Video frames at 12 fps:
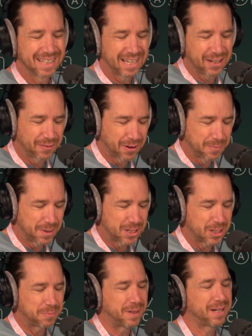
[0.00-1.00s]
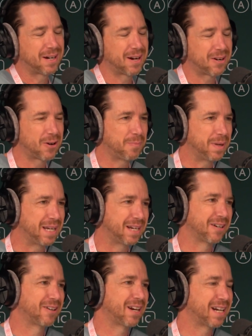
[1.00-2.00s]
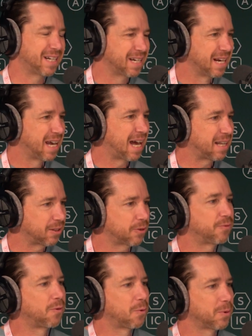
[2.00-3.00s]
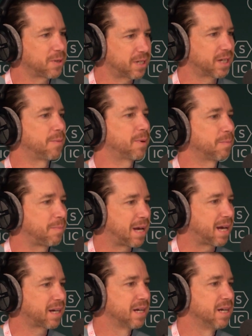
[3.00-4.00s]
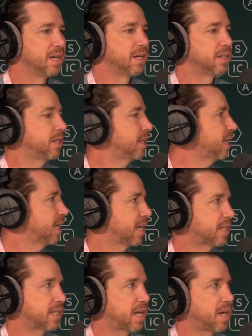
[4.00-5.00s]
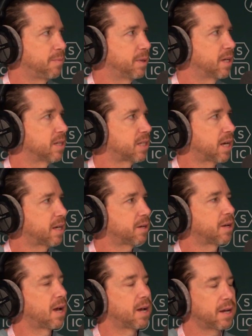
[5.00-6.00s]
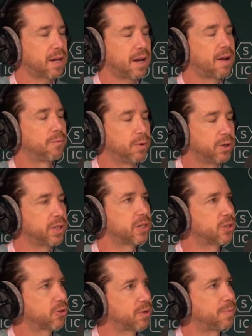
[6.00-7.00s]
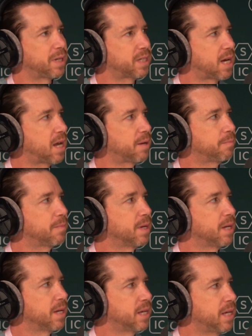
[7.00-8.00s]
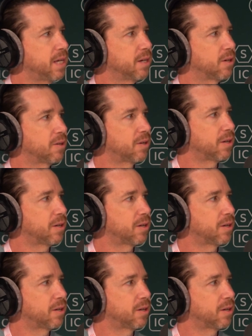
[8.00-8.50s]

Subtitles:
Thank you very much. It's been an honor to be here, and I look forward to coming back to the ESA, because I have really enjoyed my time here,